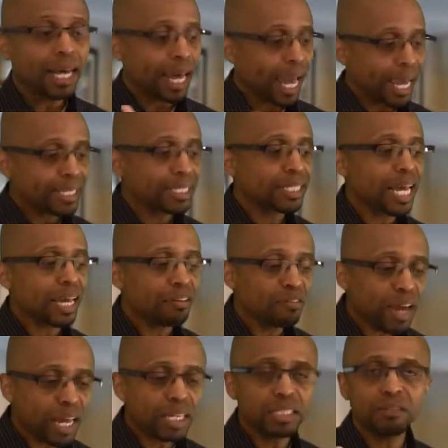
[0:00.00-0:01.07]
and to take
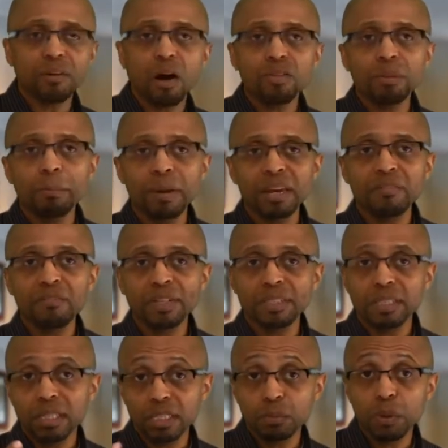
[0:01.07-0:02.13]
advantage of all the benefits
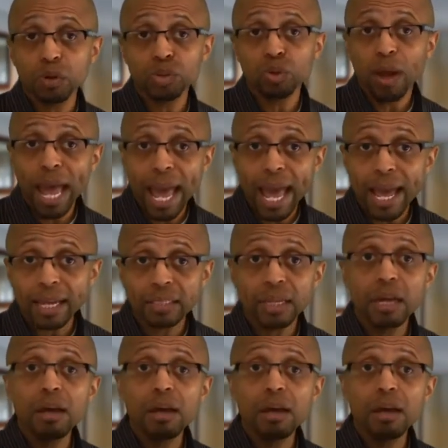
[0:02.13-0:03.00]
that Xplocial has